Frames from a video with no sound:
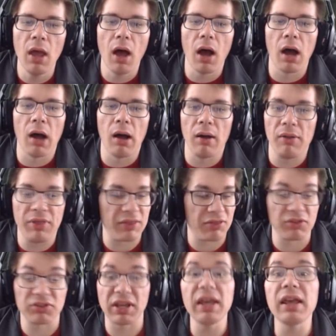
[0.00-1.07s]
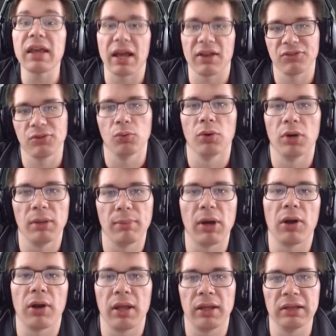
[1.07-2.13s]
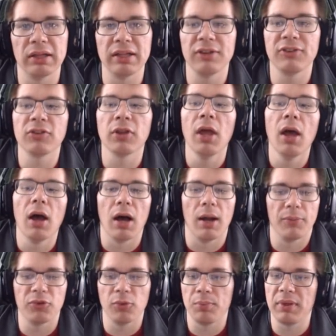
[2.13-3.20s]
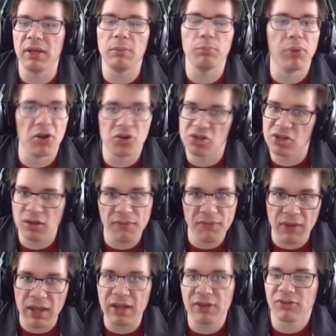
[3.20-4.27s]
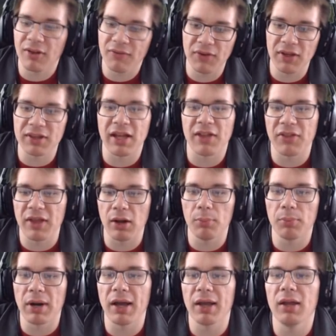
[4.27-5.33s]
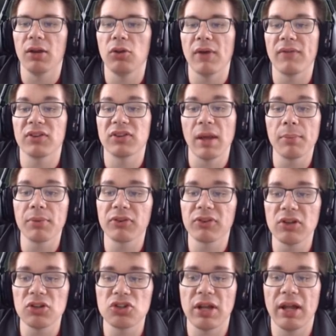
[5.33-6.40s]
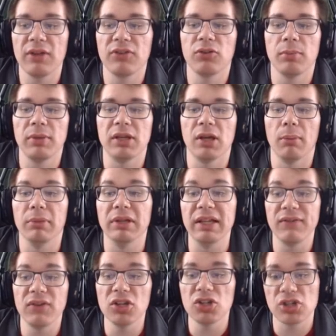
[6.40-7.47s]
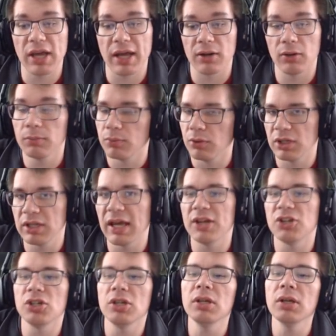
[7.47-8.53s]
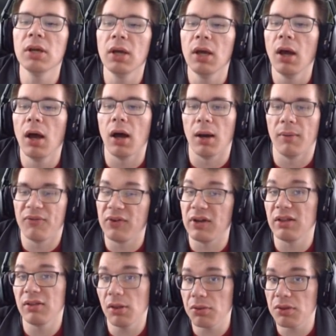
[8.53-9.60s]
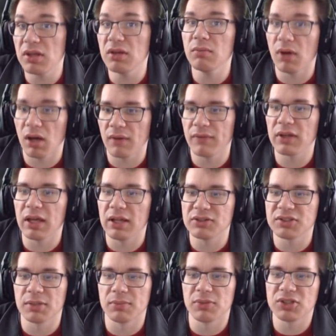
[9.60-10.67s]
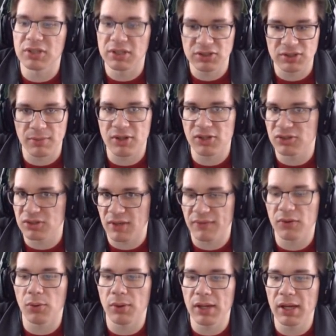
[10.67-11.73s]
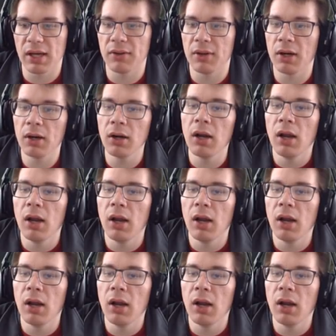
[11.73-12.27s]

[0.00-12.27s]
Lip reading: that the tank has to worry about, at least. So being punched in the face, stuff like that, that'll proc it. You have a 10% chance to become Living Shadow, pretty edgy, fitting the theme of, again, Summerset, some of the stuff going on there.